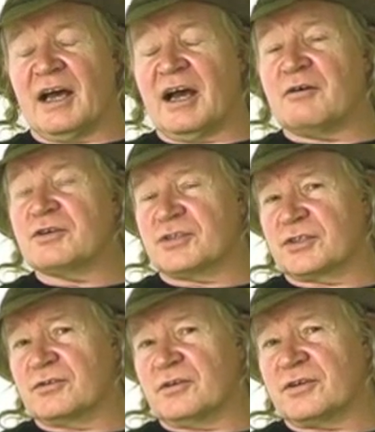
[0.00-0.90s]
our
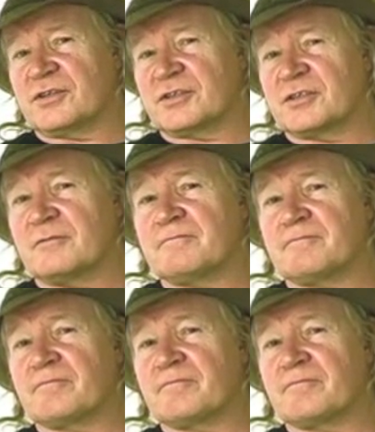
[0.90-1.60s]
source